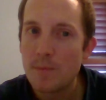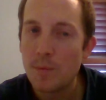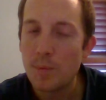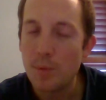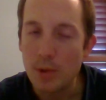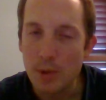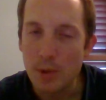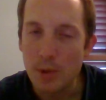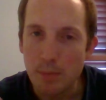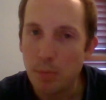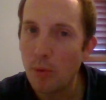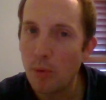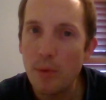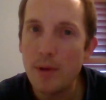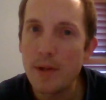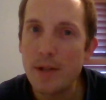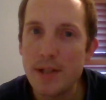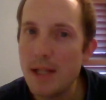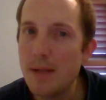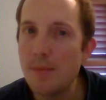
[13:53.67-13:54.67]
when you
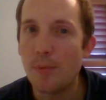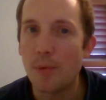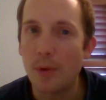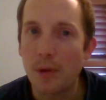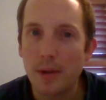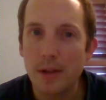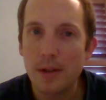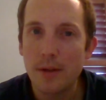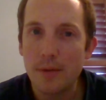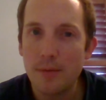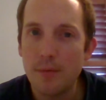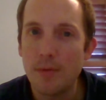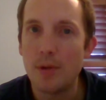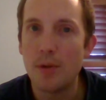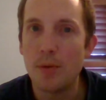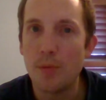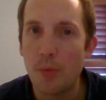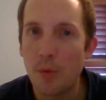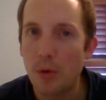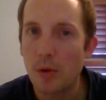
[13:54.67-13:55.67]
employ teamwork,
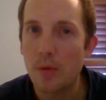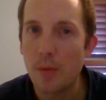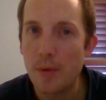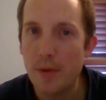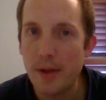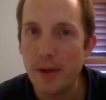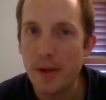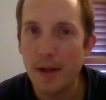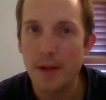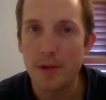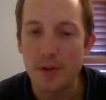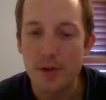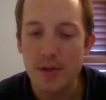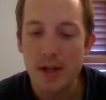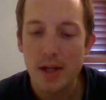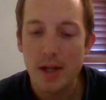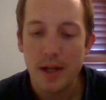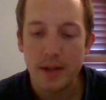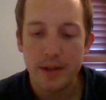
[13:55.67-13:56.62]
when you work with others,